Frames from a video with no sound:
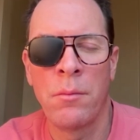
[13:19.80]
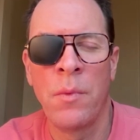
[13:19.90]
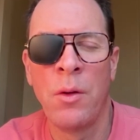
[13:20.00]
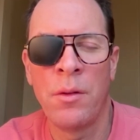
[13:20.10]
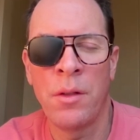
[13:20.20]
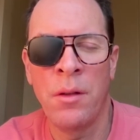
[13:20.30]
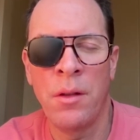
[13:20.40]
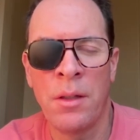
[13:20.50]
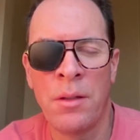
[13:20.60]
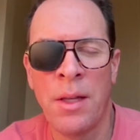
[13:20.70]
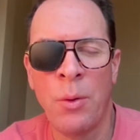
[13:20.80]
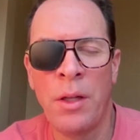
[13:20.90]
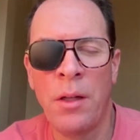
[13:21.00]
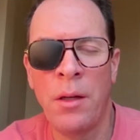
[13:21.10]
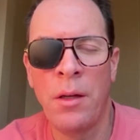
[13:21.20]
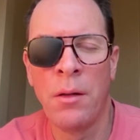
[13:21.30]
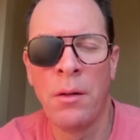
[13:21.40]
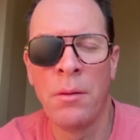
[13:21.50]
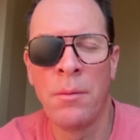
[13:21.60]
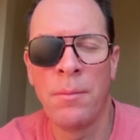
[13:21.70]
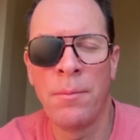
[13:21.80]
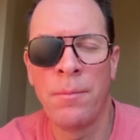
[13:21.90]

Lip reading: noticing things that we hear.